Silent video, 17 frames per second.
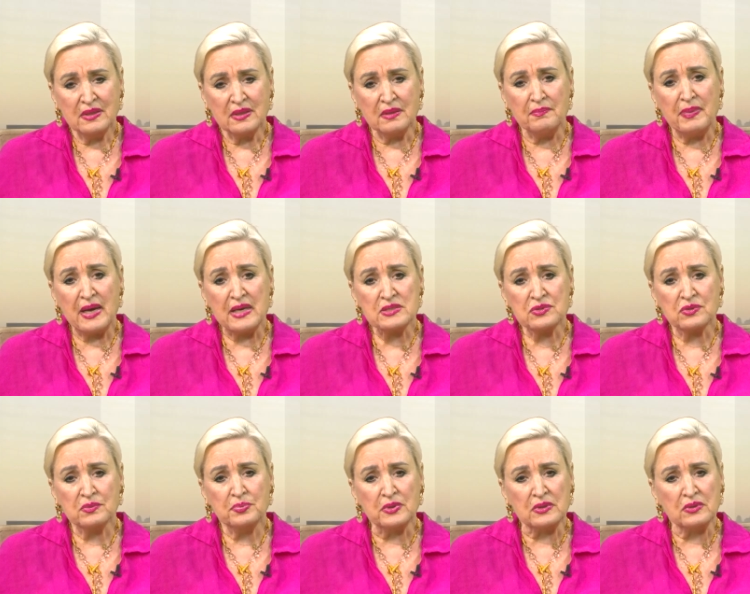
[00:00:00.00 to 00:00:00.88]

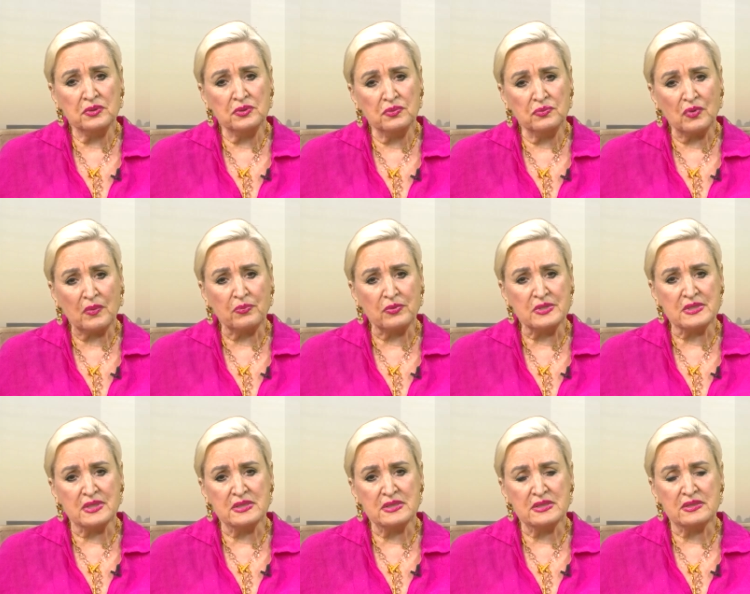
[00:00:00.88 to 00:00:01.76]
Ambassador Pitteloud
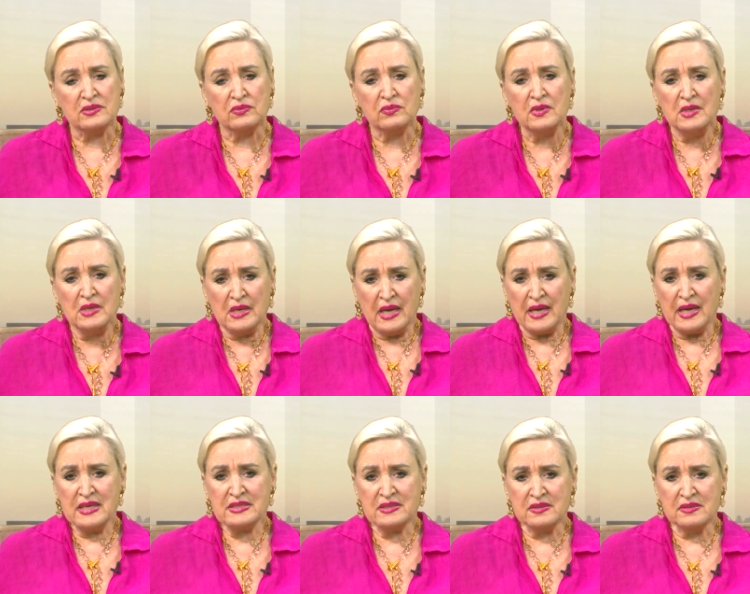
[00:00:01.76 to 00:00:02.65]
represents the
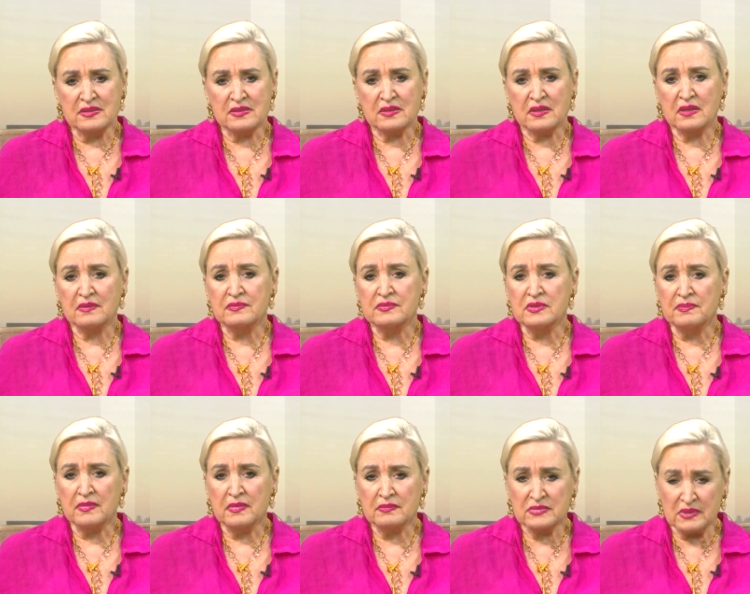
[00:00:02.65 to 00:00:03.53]
essence of
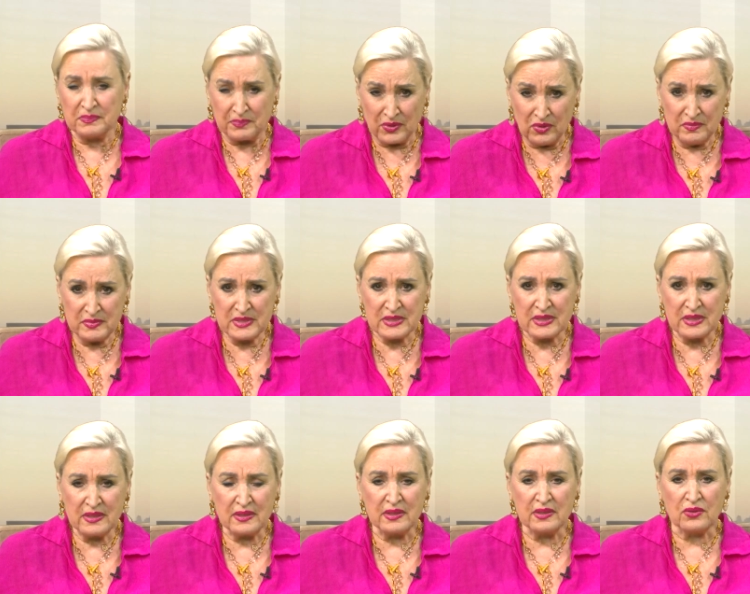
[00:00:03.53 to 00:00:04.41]

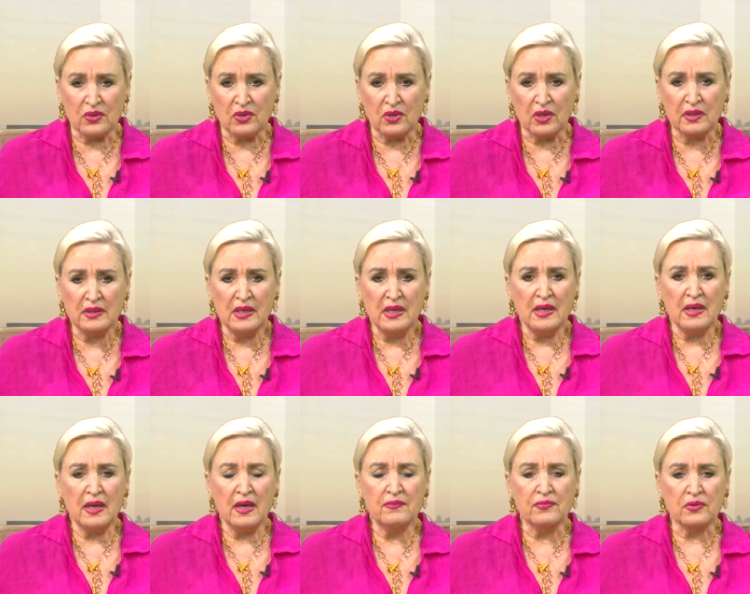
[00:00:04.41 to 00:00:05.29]
diplomacy in our
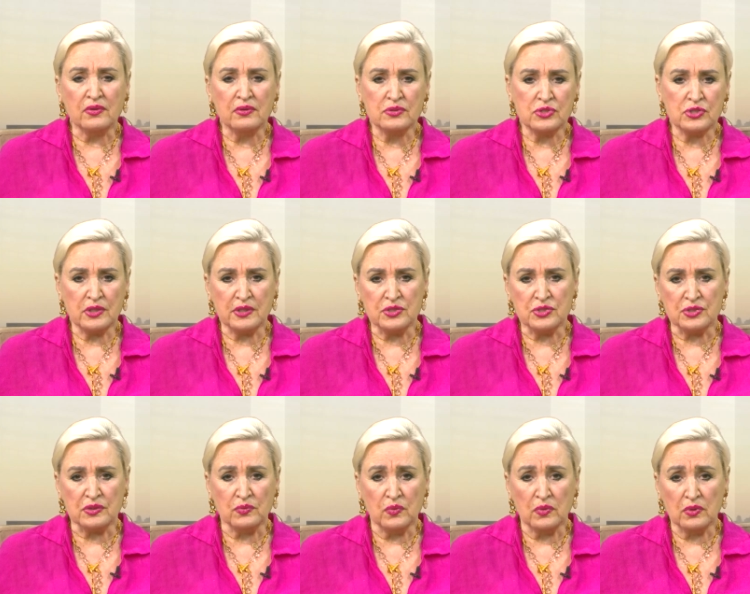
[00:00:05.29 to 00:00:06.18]

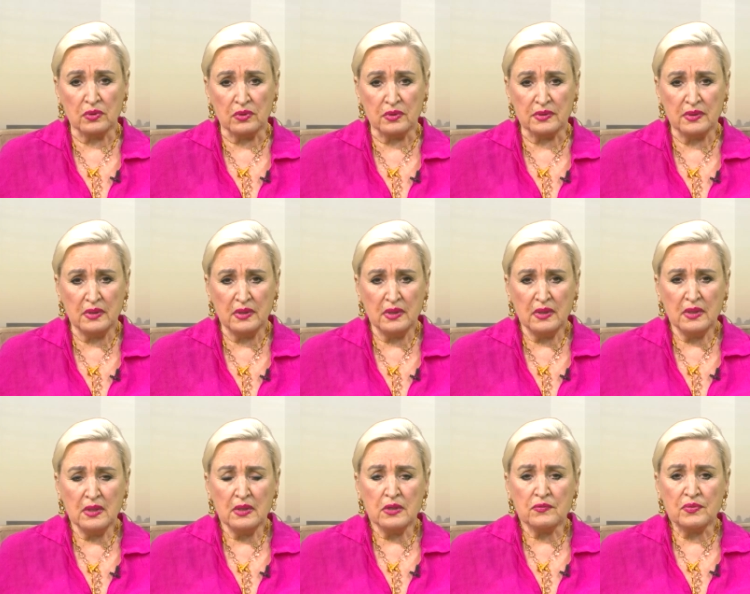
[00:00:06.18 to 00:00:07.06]
ever-changing world.
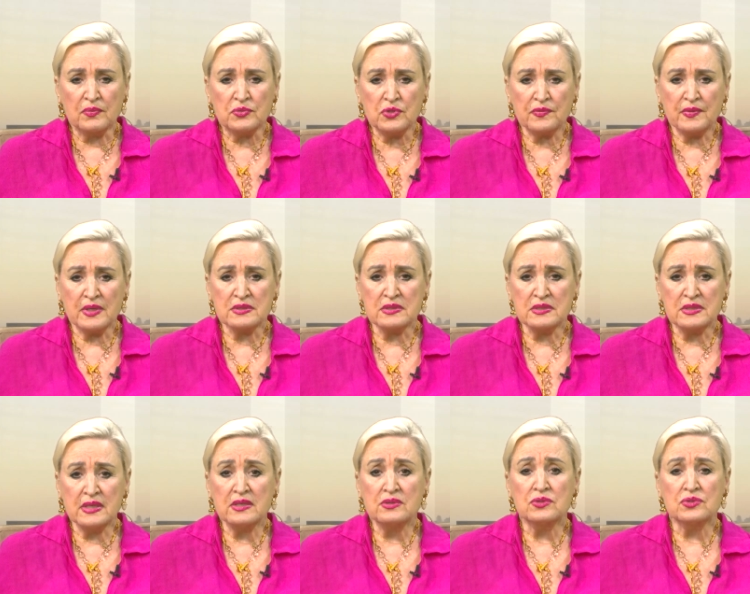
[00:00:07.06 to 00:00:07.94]
From
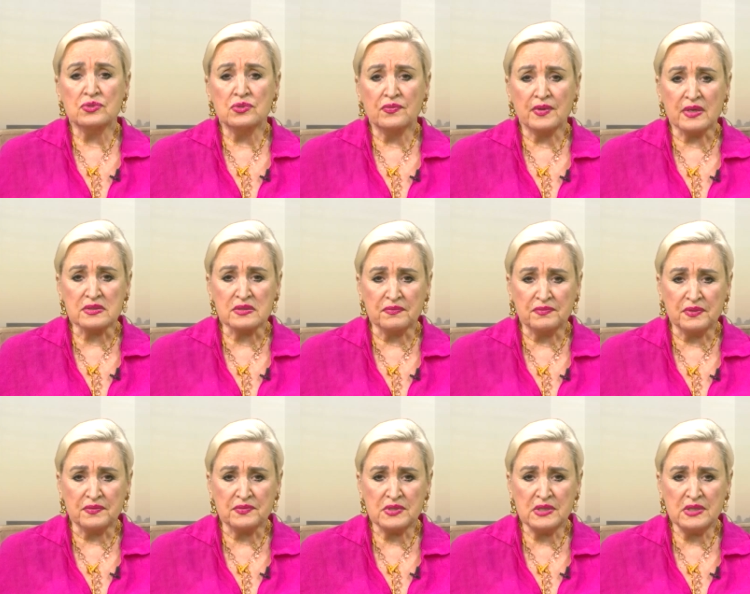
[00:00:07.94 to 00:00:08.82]
2010 to
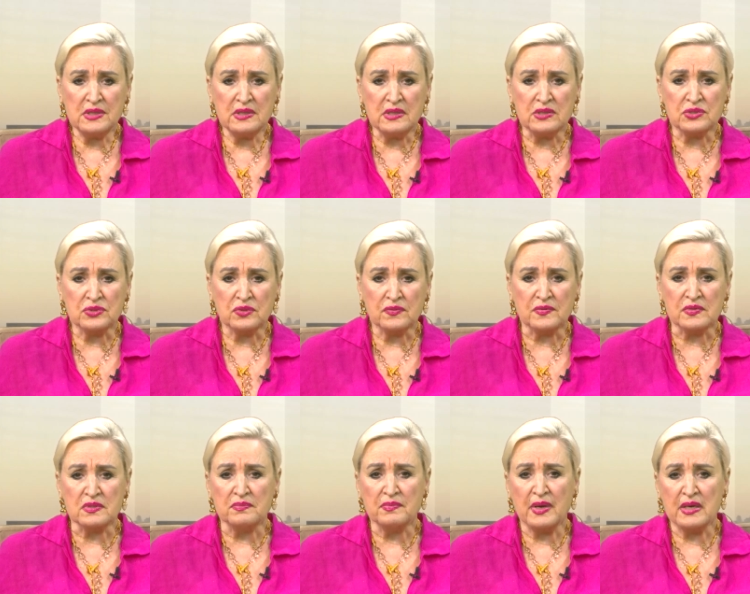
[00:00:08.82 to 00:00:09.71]
2015, he served
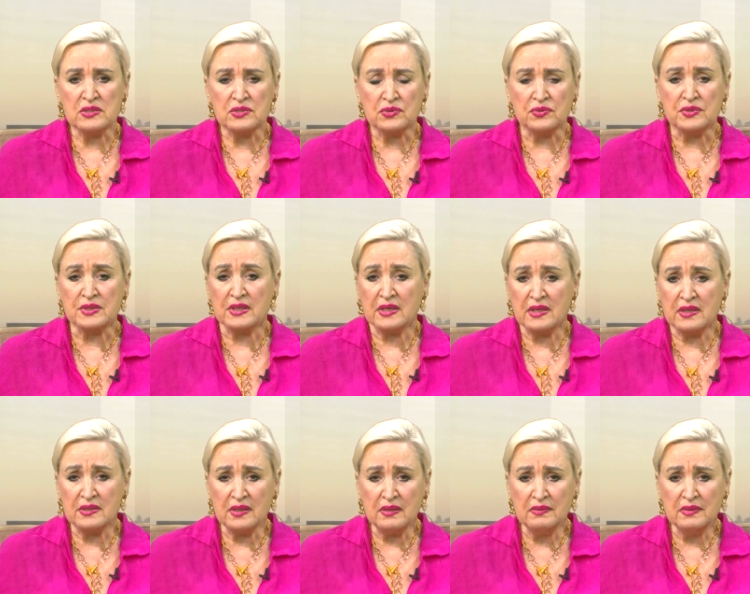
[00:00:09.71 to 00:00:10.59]
as ambassador to
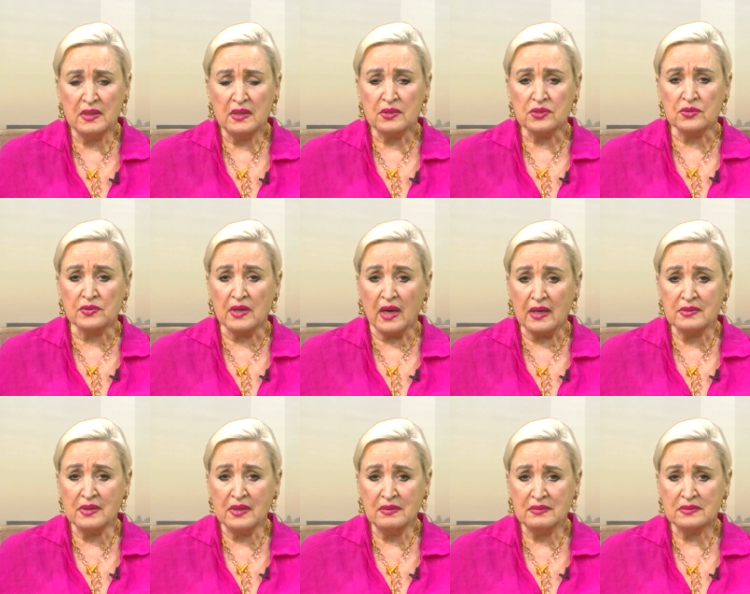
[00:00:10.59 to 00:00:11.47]
Kenya,
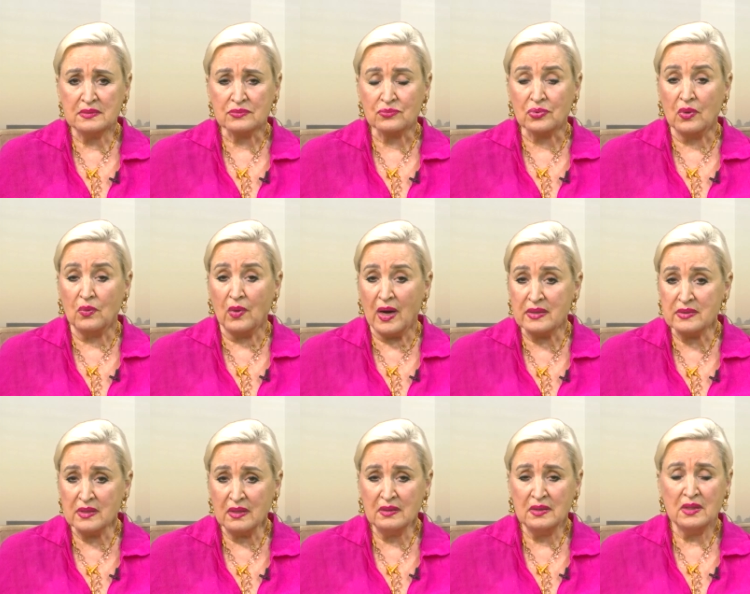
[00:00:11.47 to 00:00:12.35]
Uganda,
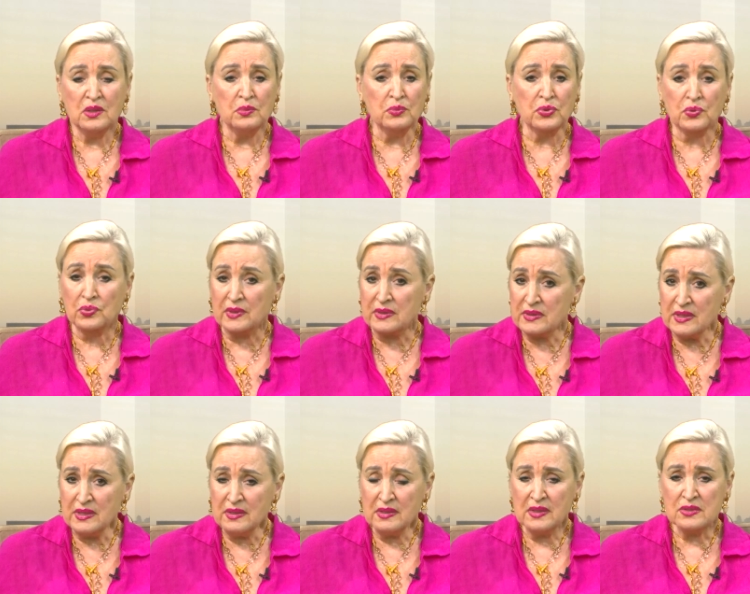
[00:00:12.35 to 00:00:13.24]
Rwanda,
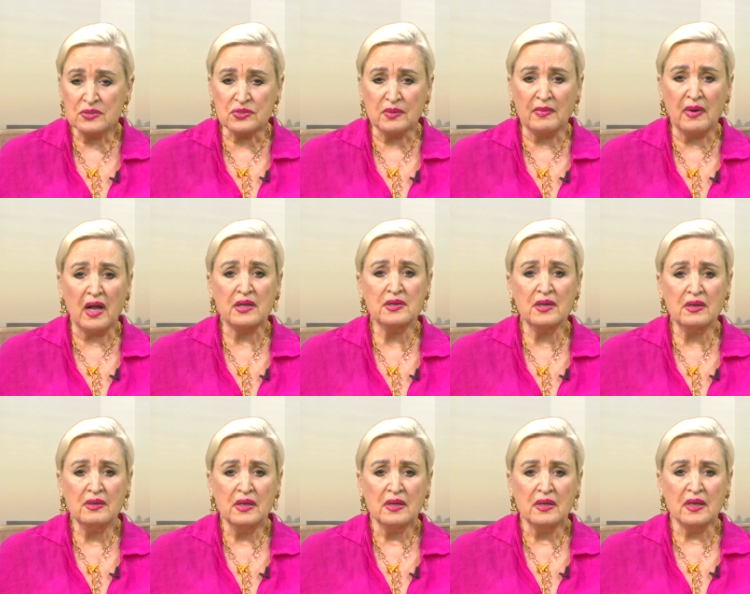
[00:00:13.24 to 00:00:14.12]
Burundi,
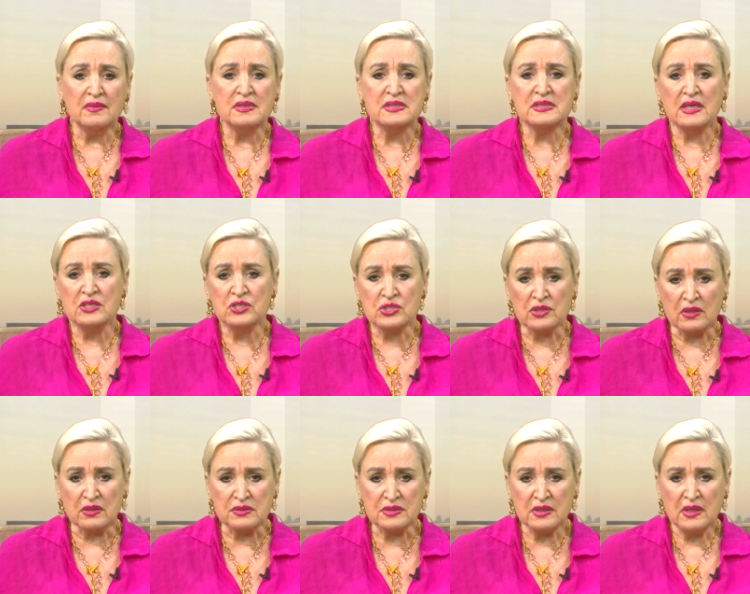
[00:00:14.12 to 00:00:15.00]
Somalia, and the
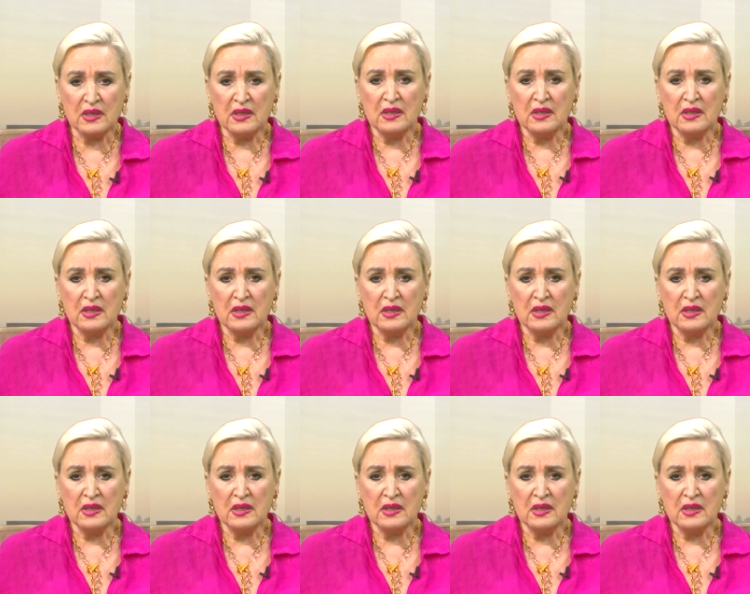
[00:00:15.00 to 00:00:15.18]
Seychelles.